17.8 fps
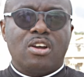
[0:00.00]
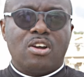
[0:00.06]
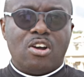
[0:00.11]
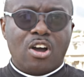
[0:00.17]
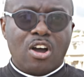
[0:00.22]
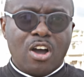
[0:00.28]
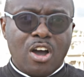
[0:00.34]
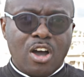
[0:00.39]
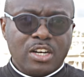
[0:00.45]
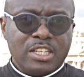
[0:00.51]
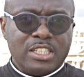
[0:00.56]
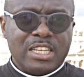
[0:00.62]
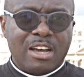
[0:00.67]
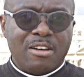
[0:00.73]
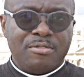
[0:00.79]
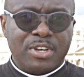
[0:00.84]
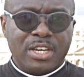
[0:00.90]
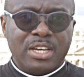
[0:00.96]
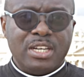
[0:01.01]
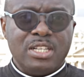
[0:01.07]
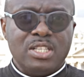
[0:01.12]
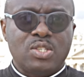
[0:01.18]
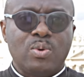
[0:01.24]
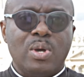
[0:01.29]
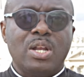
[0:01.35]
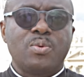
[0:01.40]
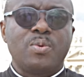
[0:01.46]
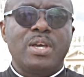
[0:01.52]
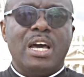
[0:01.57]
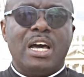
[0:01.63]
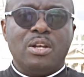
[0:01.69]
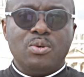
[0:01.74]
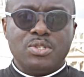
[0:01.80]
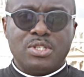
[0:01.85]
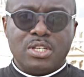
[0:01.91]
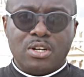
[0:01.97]
God intervenes when we
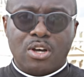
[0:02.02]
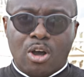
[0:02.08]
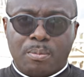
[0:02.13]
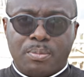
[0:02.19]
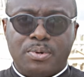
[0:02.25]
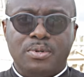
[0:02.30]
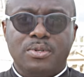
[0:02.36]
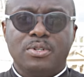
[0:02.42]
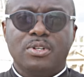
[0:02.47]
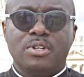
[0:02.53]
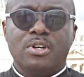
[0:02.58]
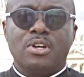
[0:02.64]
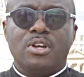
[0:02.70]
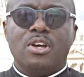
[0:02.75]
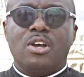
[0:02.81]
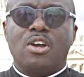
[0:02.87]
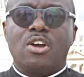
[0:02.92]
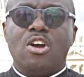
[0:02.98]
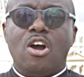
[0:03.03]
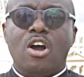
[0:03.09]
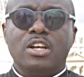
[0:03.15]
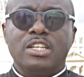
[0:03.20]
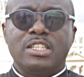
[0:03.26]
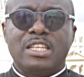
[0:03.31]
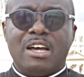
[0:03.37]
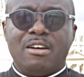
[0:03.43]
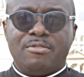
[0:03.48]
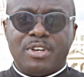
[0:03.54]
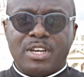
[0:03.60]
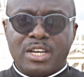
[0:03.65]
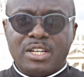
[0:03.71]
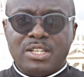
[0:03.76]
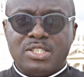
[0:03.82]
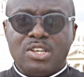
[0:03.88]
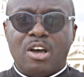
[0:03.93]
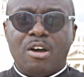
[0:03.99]
are losing hope. God
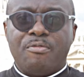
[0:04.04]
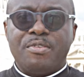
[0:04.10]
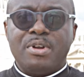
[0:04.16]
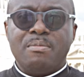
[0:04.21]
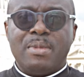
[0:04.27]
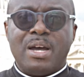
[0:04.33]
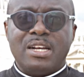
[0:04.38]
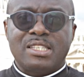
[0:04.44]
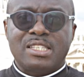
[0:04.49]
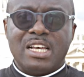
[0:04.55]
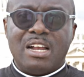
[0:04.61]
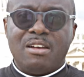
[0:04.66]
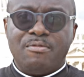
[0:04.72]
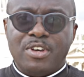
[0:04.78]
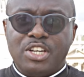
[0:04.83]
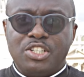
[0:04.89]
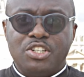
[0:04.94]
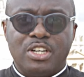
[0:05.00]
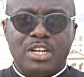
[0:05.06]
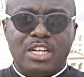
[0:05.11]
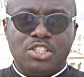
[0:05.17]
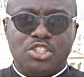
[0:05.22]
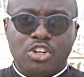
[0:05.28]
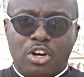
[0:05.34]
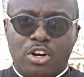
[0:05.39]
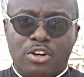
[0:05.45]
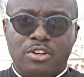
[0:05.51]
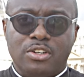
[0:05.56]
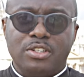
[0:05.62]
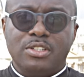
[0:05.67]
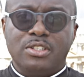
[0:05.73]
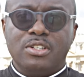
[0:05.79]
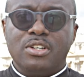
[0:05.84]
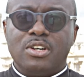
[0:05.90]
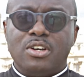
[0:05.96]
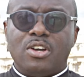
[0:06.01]
intervenes offering man salvation and joy.
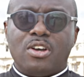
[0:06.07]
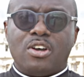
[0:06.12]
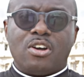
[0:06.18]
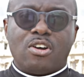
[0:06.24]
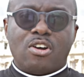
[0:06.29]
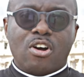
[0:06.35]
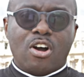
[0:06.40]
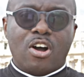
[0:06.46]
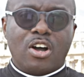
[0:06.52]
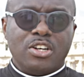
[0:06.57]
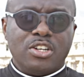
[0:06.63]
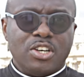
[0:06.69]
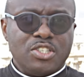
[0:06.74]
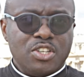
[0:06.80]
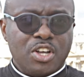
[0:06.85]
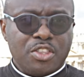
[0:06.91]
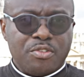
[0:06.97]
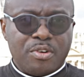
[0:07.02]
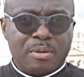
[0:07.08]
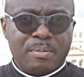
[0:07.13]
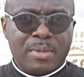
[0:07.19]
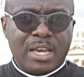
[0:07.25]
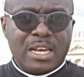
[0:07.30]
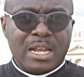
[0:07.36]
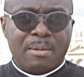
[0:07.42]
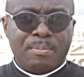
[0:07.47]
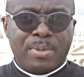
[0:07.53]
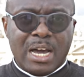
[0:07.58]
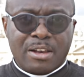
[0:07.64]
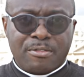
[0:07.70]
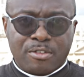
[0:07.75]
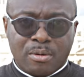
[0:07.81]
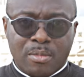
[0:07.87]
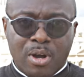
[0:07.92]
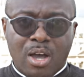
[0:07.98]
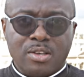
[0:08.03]
God does not remain apart
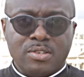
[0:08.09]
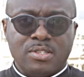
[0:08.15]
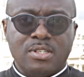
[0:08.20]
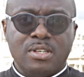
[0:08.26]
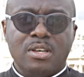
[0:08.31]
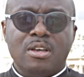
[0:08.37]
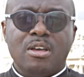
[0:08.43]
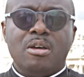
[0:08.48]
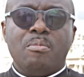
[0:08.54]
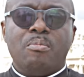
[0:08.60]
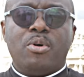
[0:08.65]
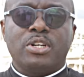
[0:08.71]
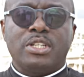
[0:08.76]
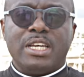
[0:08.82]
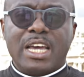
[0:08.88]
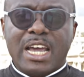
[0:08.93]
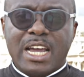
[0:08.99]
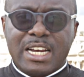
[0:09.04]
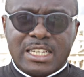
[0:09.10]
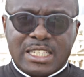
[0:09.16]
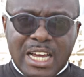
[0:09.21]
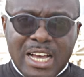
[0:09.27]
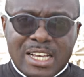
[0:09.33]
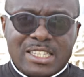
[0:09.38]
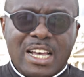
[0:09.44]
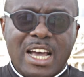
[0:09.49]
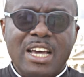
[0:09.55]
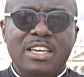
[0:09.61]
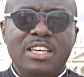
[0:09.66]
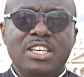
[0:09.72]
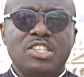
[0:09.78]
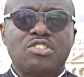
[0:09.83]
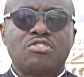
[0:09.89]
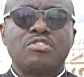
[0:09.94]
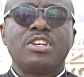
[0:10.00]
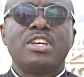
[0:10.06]
from us, but enters our
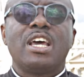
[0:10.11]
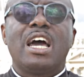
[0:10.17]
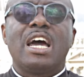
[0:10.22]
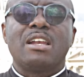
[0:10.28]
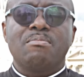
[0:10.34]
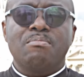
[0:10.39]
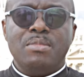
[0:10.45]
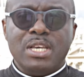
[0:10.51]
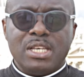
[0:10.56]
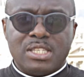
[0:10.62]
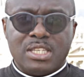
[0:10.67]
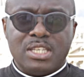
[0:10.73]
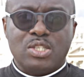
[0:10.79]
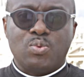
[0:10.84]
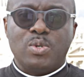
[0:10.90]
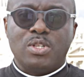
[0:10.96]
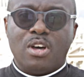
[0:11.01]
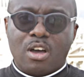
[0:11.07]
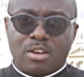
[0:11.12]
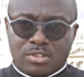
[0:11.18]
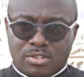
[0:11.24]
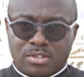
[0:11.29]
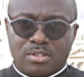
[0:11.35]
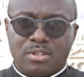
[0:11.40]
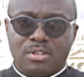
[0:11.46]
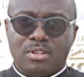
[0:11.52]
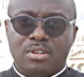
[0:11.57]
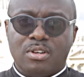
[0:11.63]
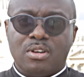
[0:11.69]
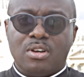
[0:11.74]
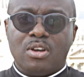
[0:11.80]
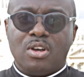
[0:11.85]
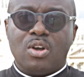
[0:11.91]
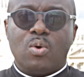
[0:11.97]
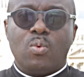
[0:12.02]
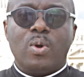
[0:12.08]
history and mixes with us.
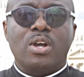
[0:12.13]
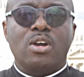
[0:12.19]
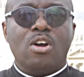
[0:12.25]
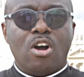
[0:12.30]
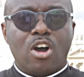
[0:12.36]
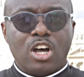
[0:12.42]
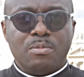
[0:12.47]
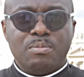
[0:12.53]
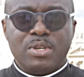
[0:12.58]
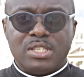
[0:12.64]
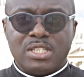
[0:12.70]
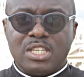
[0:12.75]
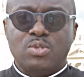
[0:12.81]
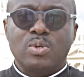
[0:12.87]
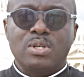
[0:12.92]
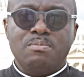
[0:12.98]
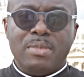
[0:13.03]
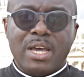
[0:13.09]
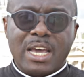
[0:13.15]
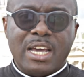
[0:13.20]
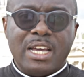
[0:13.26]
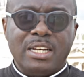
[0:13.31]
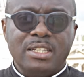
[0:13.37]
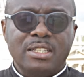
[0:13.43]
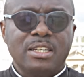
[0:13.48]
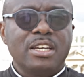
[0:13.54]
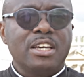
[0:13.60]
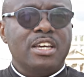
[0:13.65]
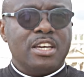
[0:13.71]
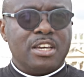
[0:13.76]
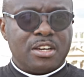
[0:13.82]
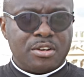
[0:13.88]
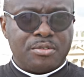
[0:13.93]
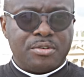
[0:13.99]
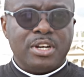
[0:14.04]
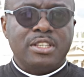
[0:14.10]
When God mixes with men,
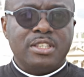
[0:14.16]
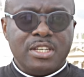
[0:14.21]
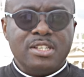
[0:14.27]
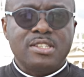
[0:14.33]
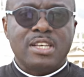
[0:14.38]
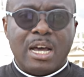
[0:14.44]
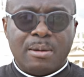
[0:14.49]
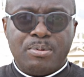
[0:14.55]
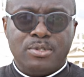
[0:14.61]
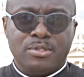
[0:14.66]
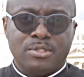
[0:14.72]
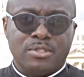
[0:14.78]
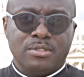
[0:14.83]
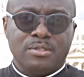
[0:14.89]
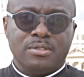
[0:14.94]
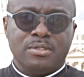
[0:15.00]
great things happen.